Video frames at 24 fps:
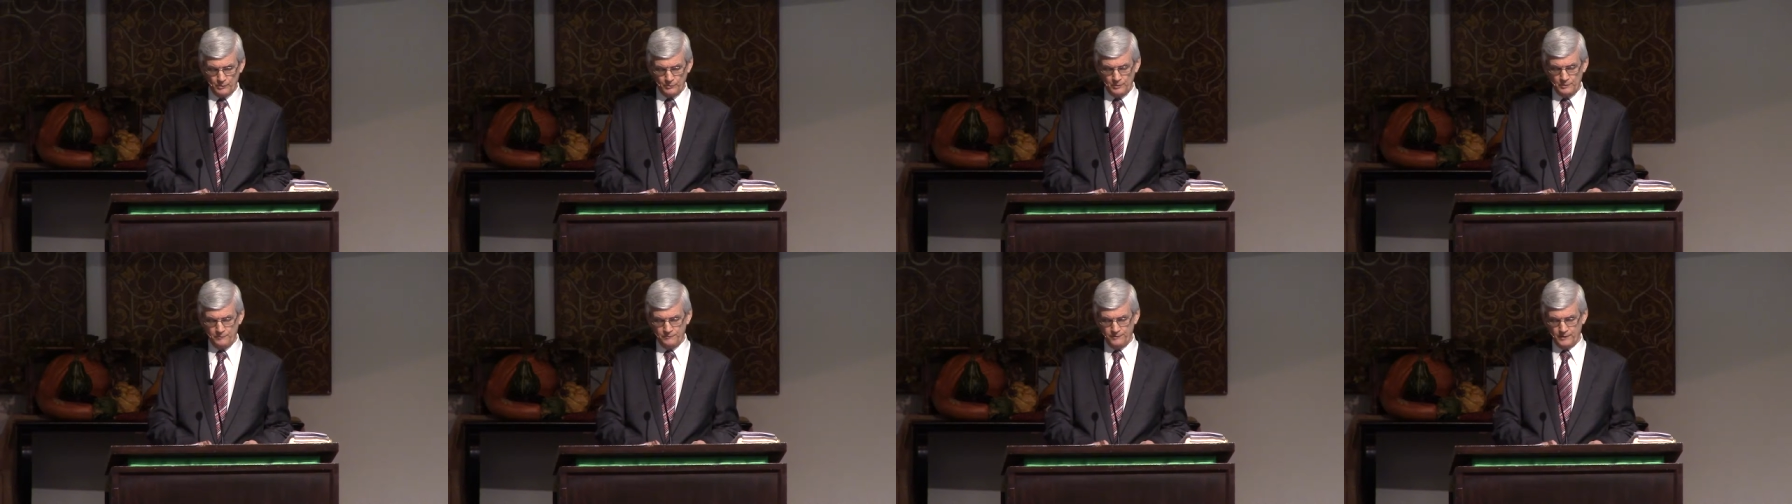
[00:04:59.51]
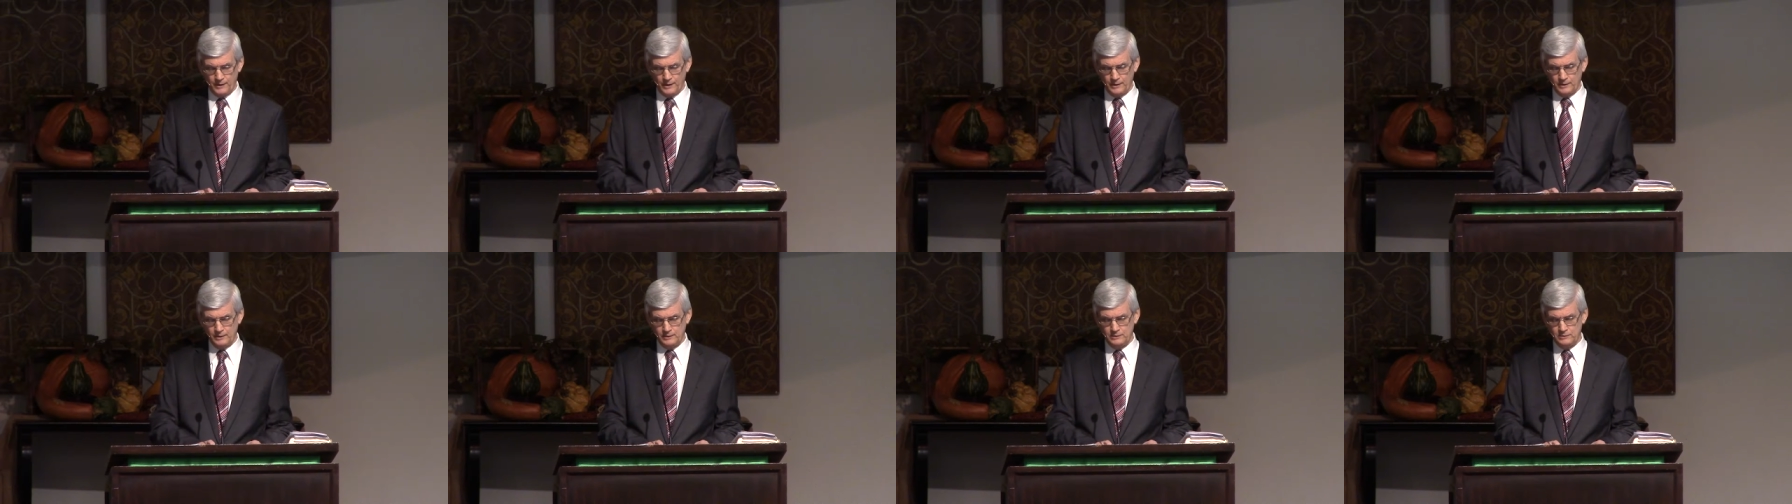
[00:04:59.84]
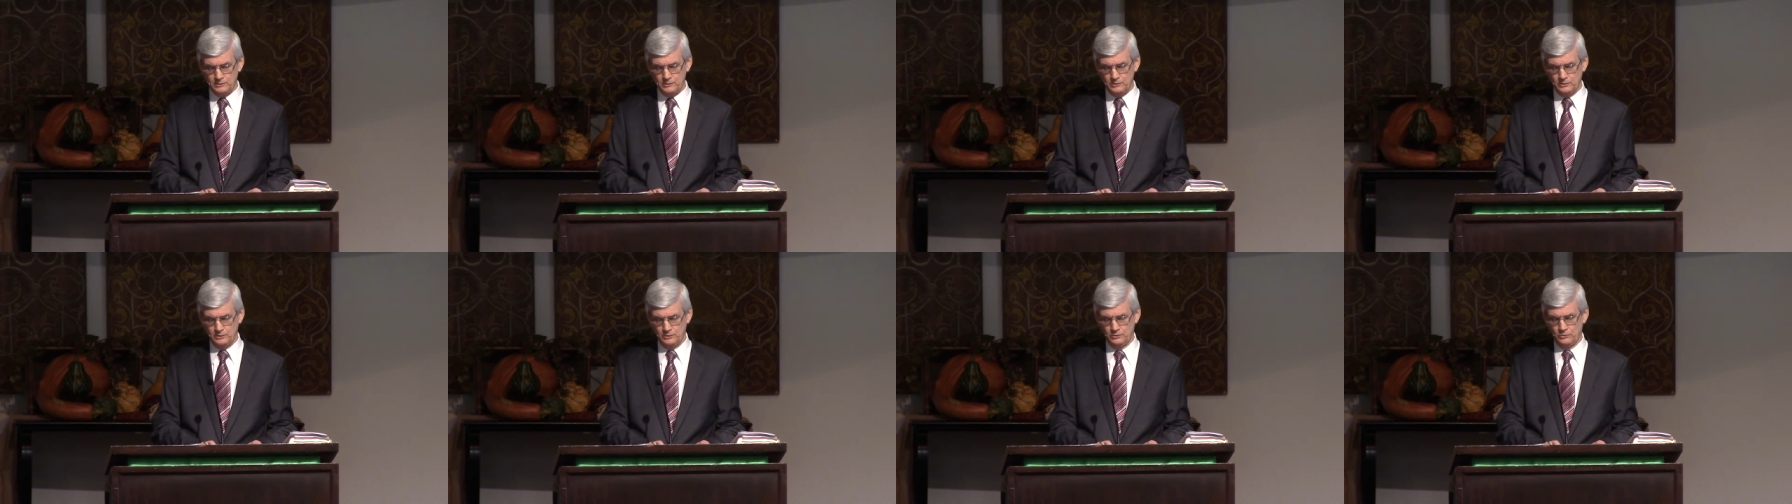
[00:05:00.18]
we find
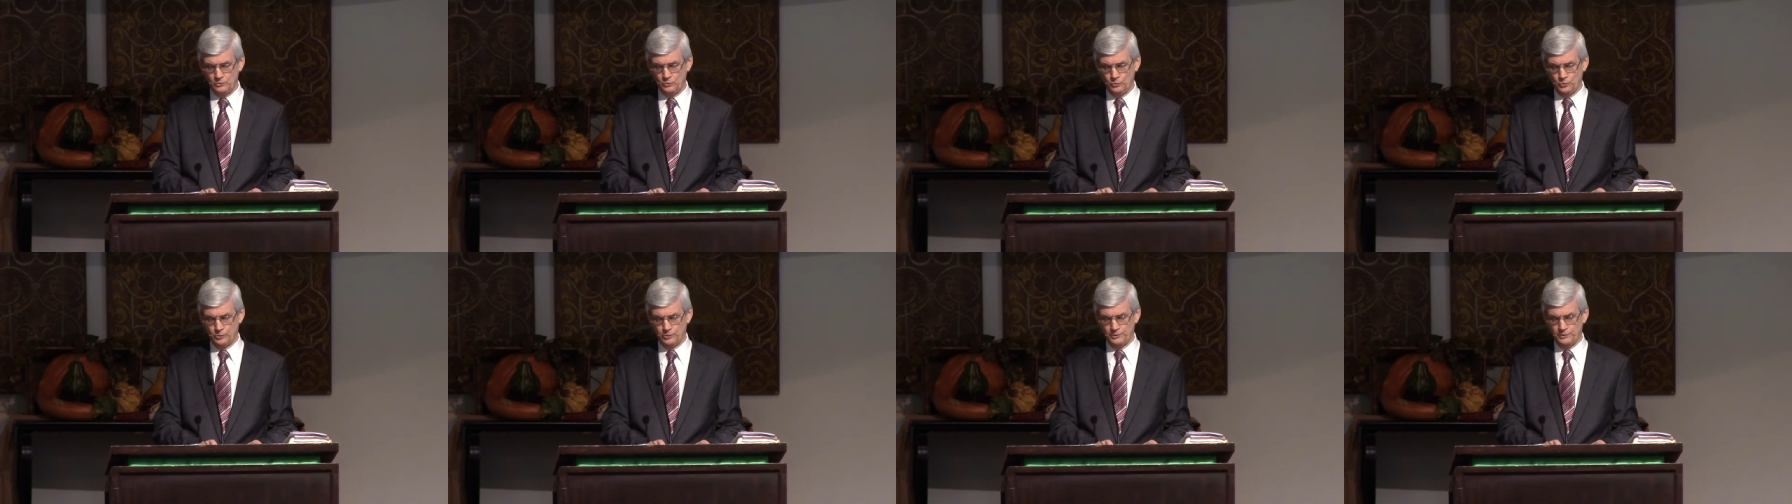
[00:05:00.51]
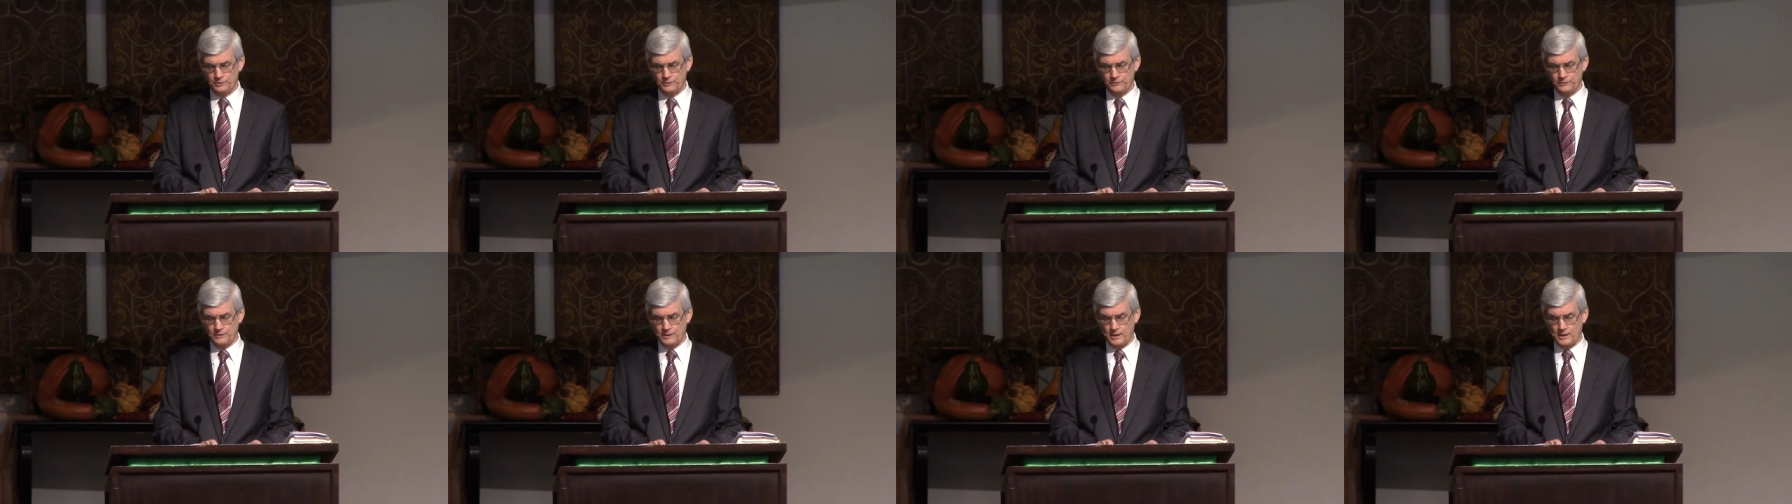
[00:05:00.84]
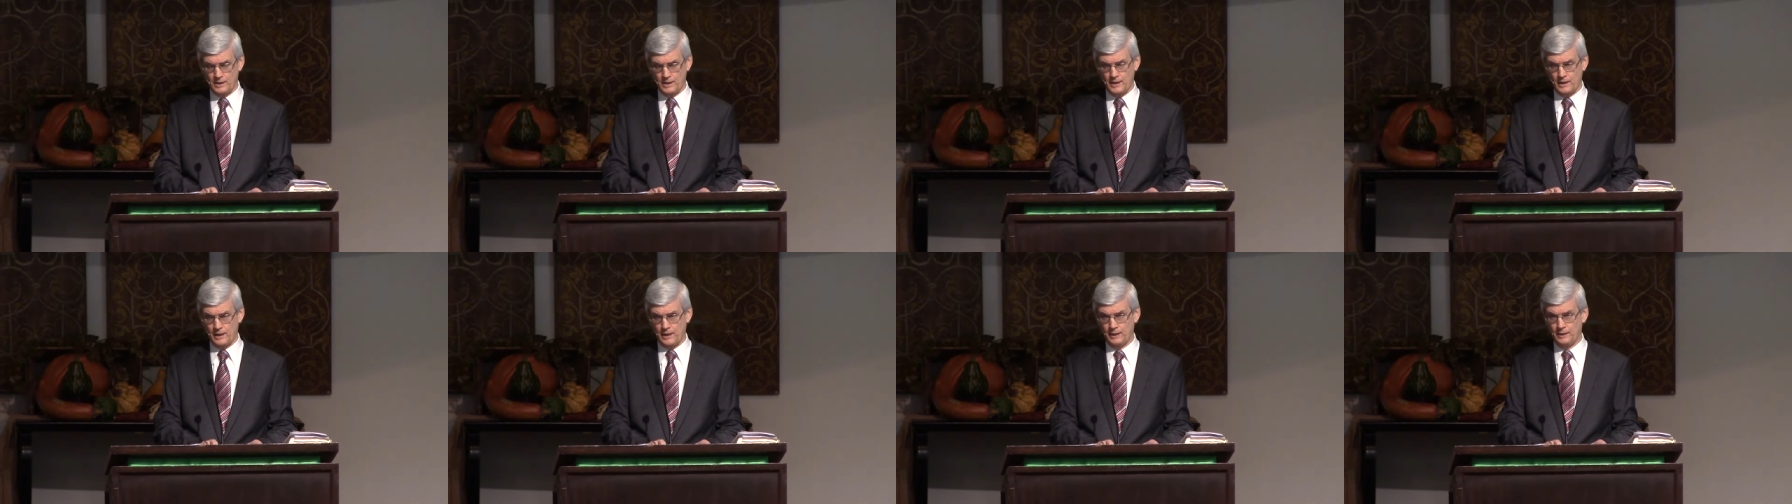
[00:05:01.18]
in the Word of
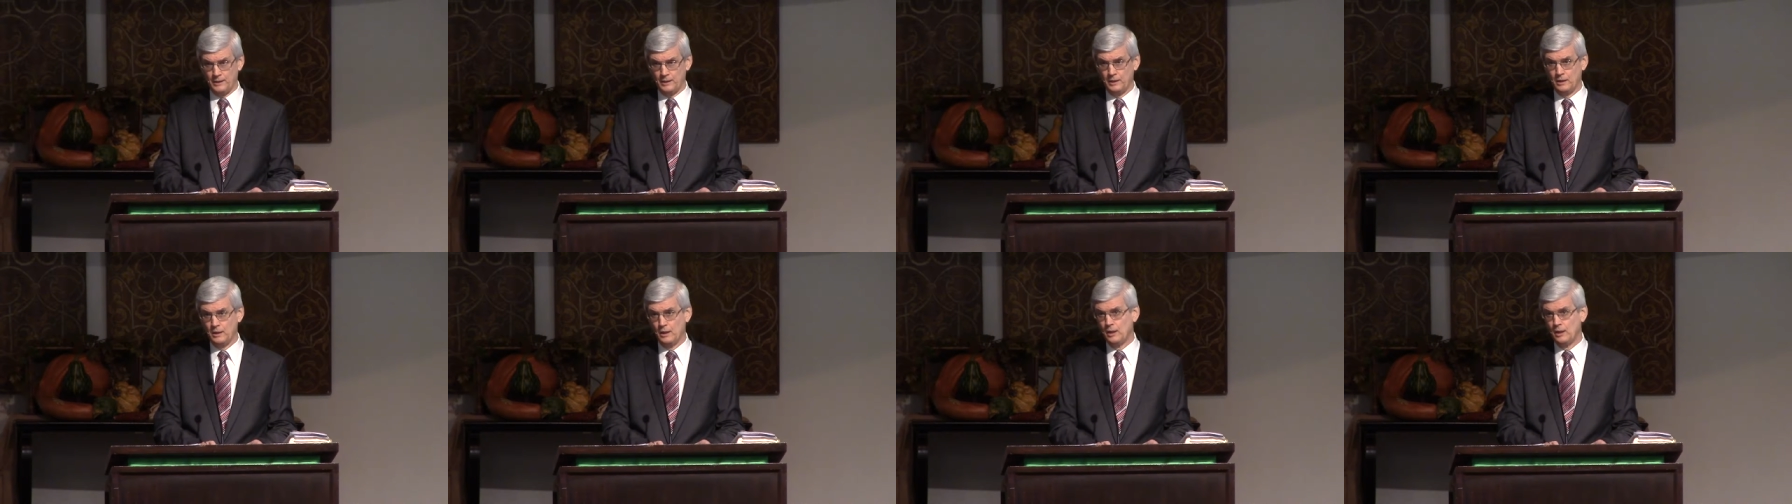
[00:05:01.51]
God,